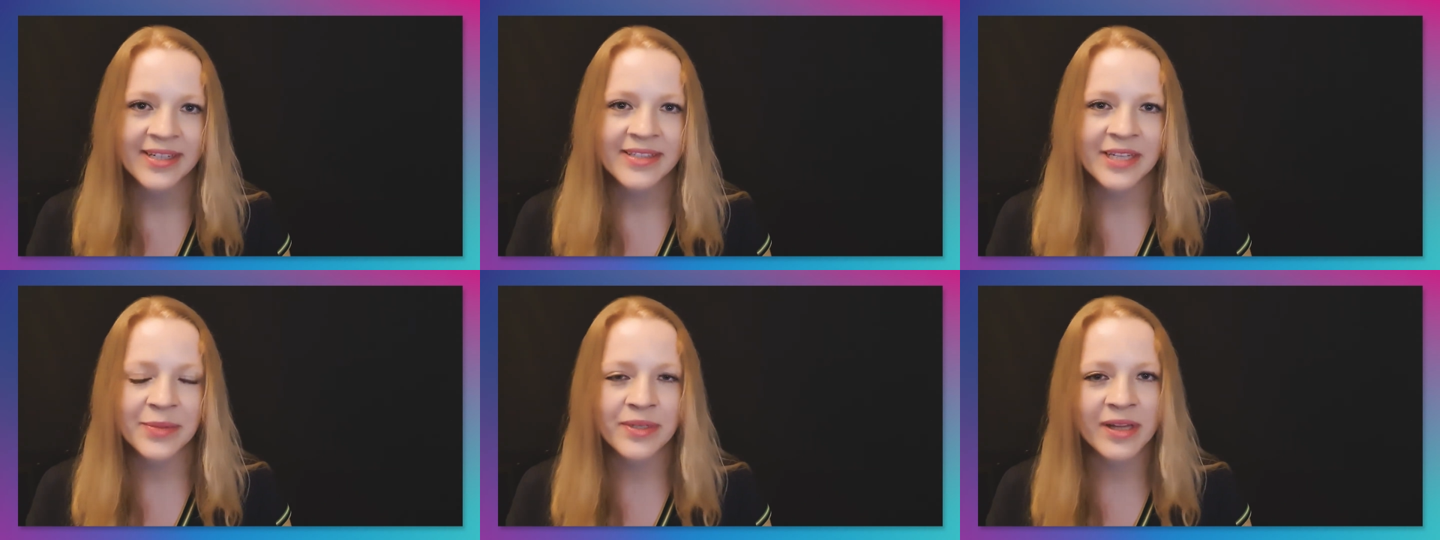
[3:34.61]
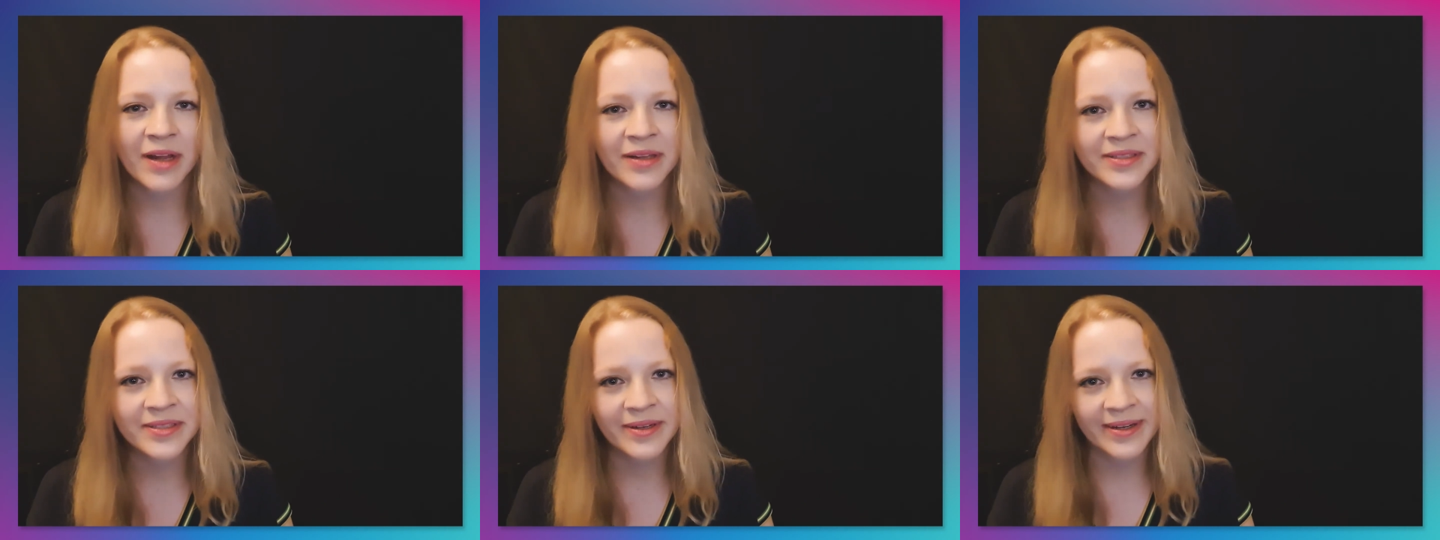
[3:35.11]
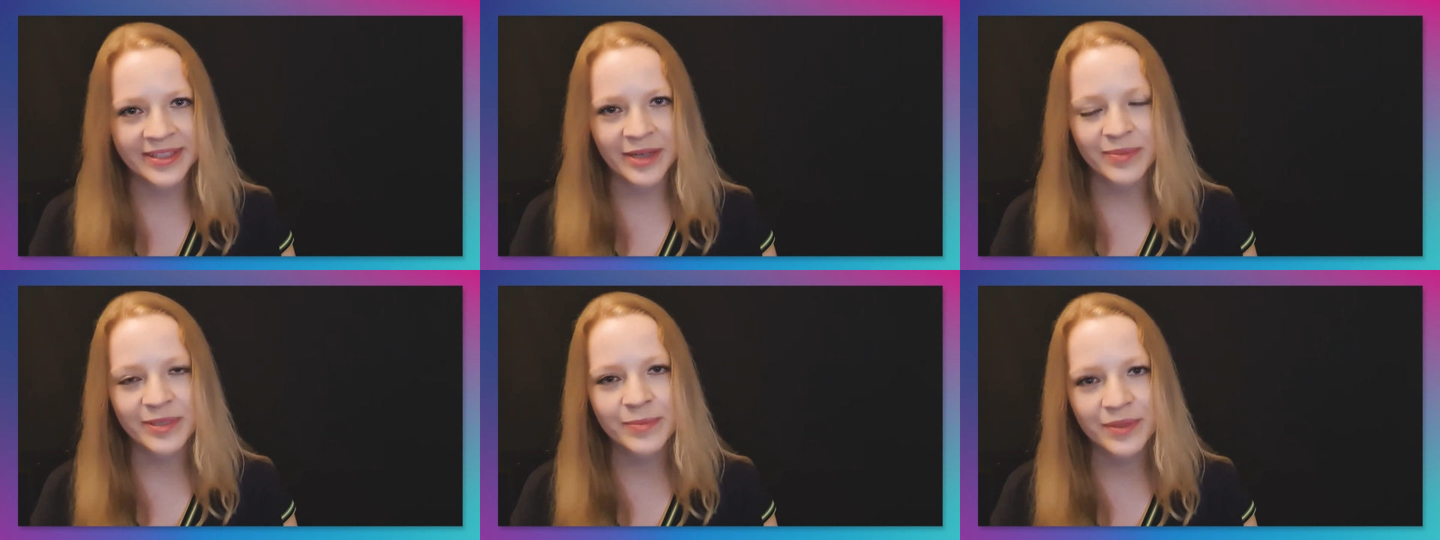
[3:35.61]
that will also
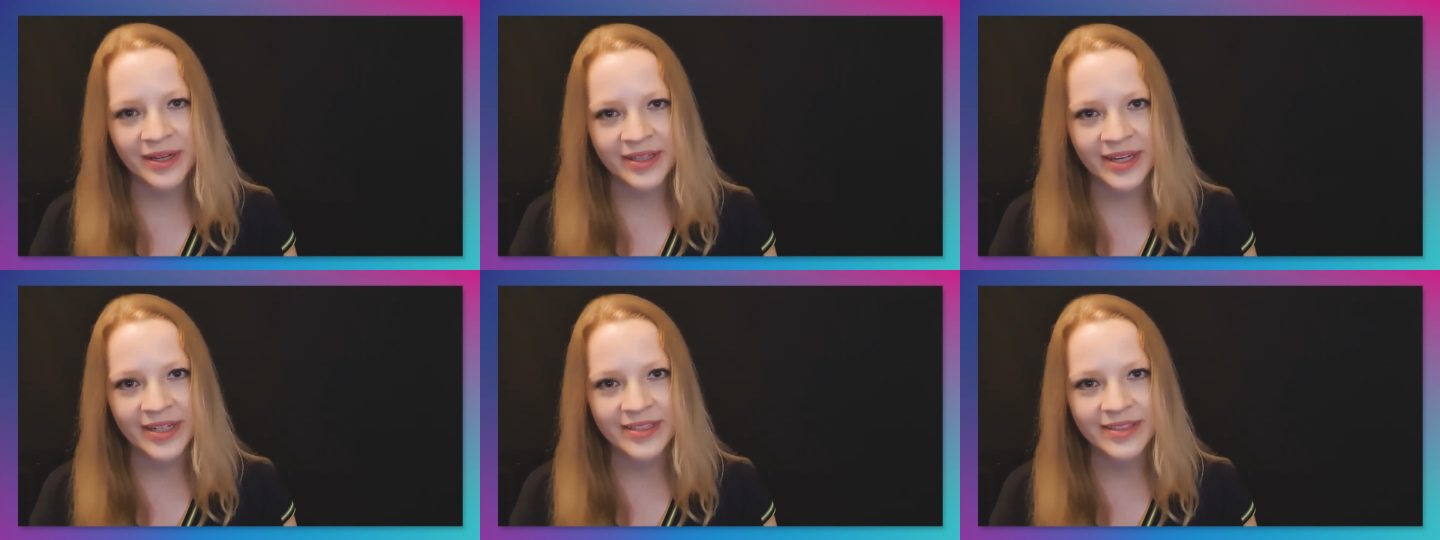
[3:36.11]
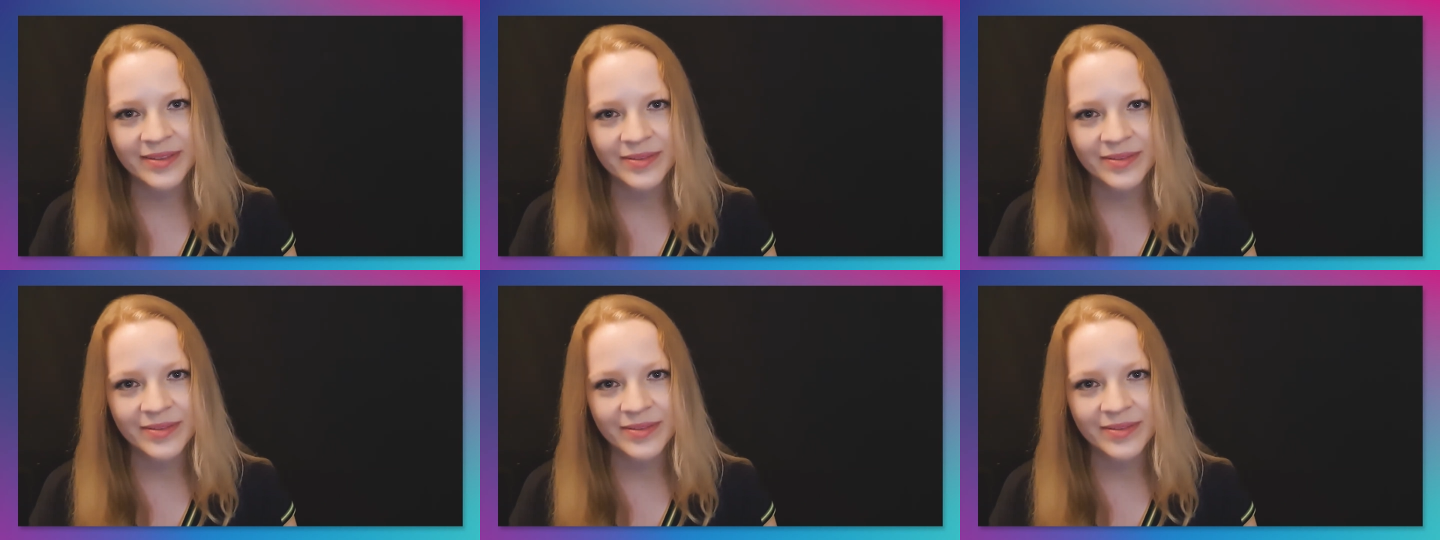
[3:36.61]
adopt the product.